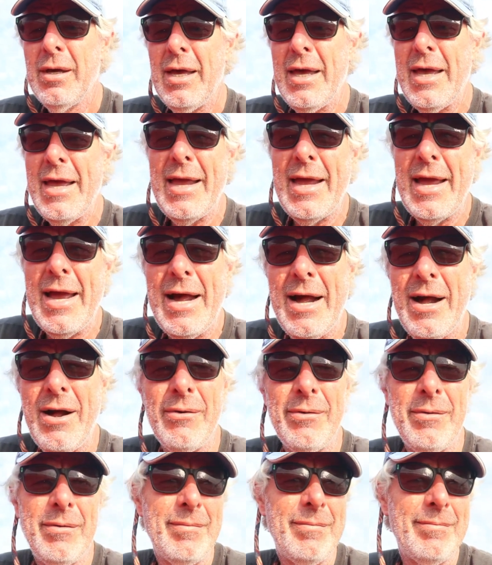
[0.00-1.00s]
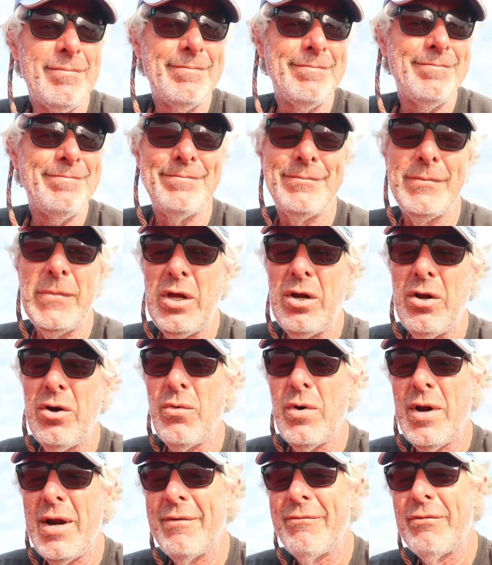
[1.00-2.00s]
hang out and you know
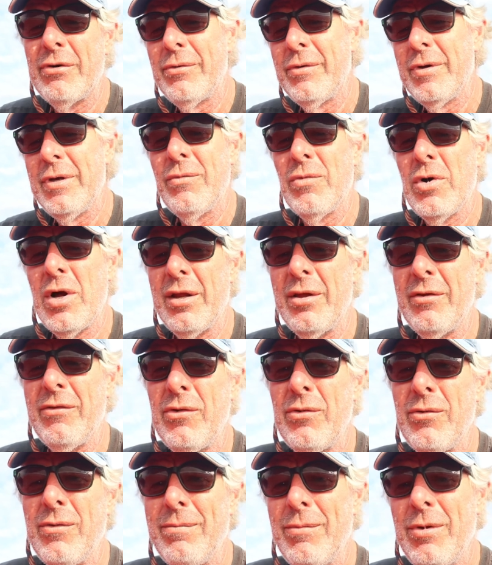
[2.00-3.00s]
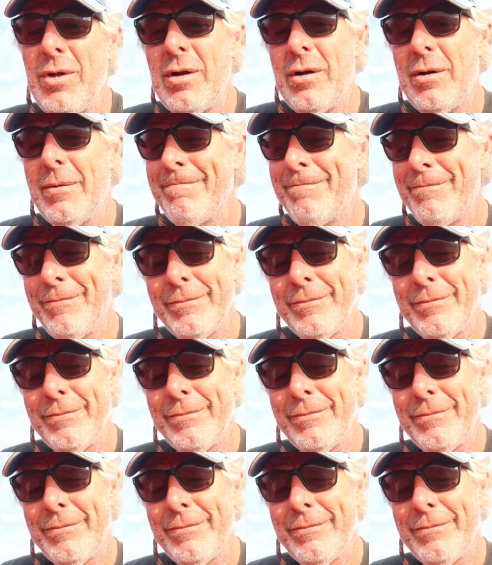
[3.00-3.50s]
whatever we want to do you know